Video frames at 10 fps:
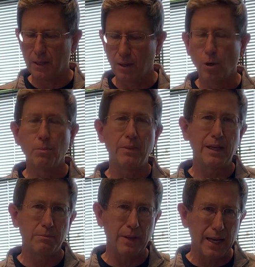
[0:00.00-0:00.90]

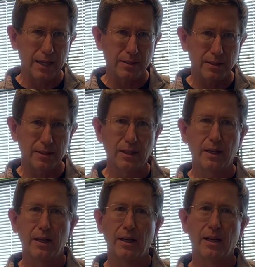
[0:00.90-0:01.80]
homemade masks
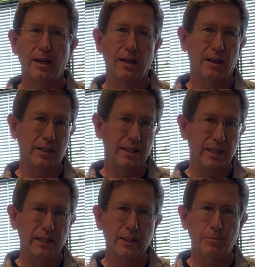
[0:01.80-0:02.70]
on a
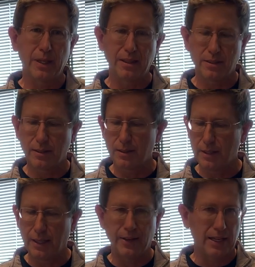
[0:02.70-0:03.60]
daily basis,
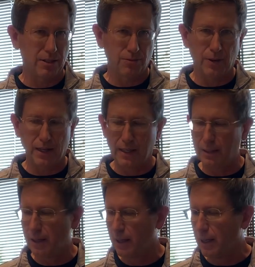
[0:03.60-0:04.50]
and that's
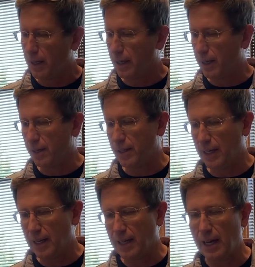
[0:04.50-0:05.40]
fine. The
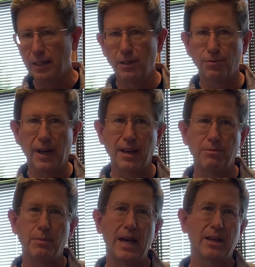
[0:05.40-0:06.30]
N95
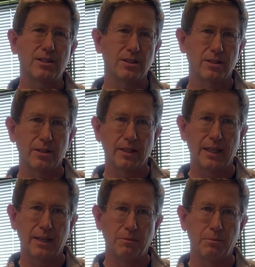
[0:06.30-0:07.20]
masks
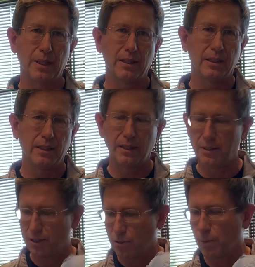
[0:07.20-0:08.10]
can be cleaned.
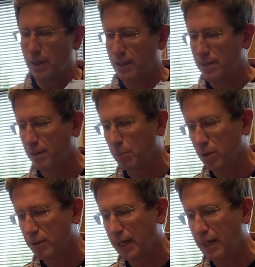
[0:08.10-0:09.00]
This one is a
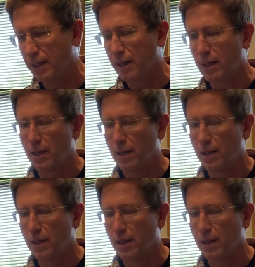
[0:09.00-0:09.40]
multi-use